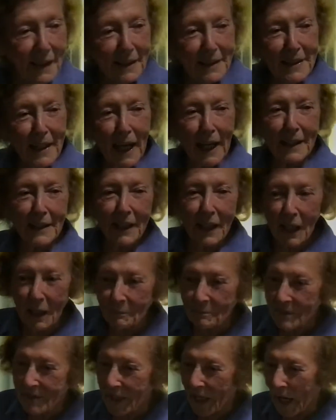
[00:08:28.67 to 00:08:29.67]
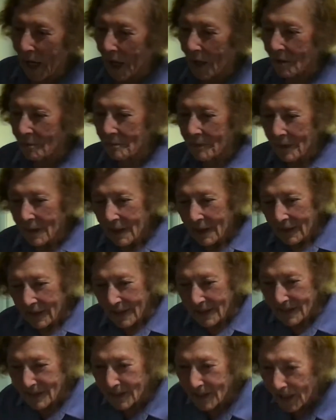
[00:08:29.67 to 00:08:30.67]
Dad comes home,
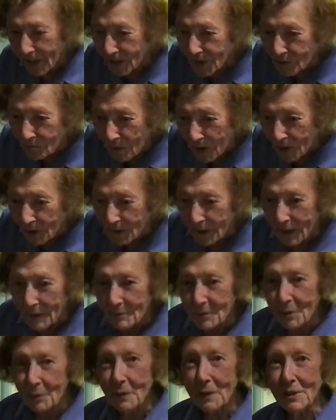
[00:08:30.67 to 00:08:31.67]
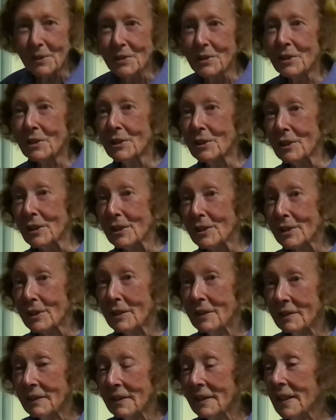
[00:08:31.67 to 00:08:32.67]
his duds rolled up to his knees,
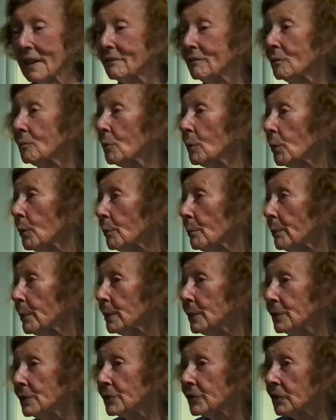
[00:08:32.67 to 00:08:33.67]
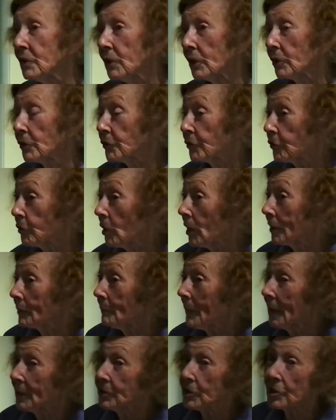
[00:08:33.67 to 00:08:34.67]
never wore boots, you could strike
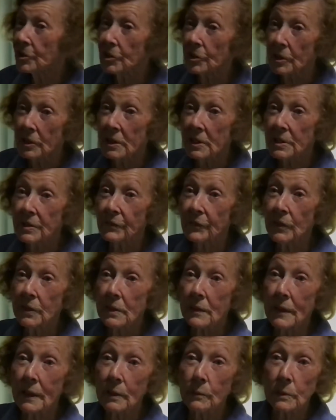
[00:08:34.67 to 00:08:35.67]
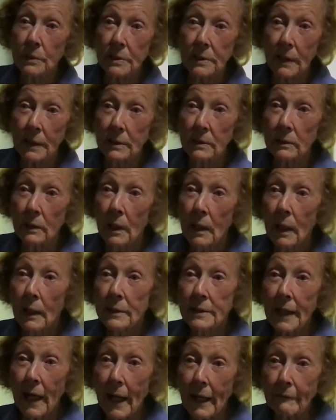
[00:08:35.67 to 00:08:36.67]
matches on his feet, they were so
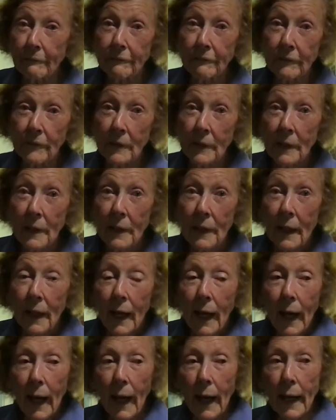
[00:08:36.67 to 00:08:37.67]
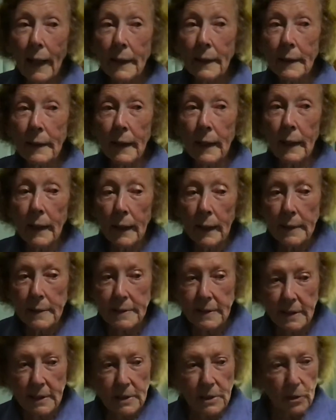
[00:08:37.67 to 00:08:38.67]
tough. And he
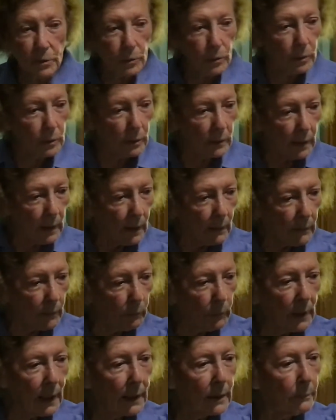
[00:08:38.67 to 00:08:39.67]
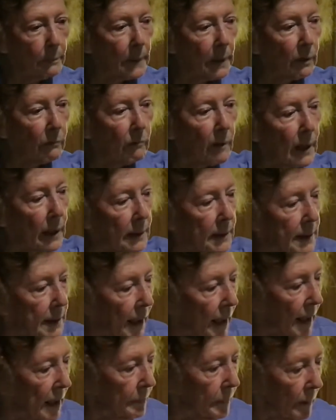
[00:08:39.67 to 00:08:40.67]
sees we had a big round
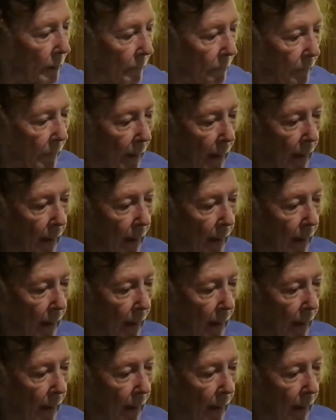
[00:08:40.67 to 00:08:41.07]
table